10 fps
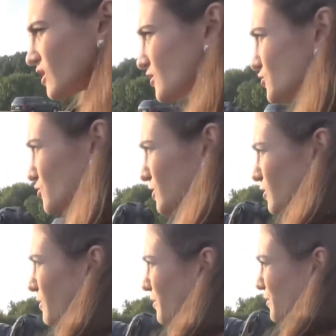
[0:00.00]

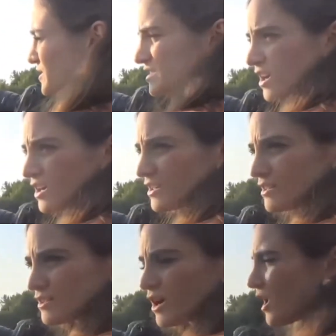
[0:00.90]
shooting with the sun
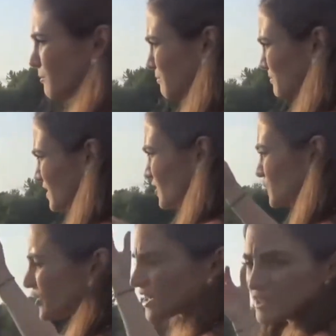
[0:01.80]

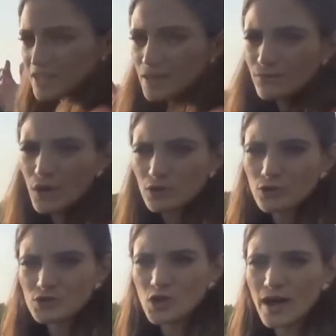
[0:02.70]
directly in the
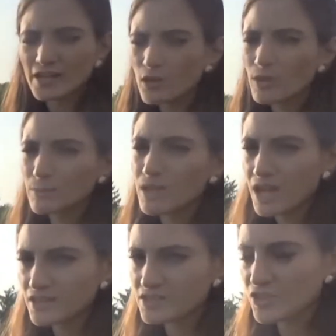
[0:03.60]
photo, so I don't want to
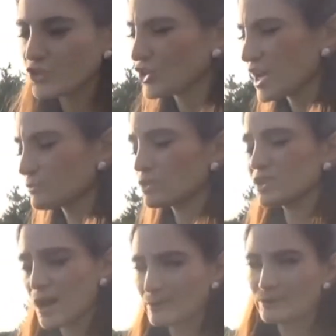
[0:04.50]
block the sun. Her head will
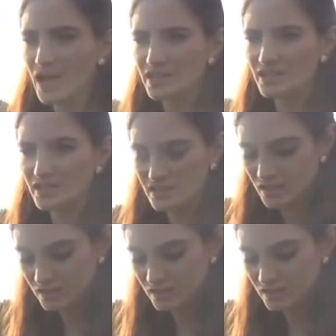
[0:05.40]
not be blocking the sun.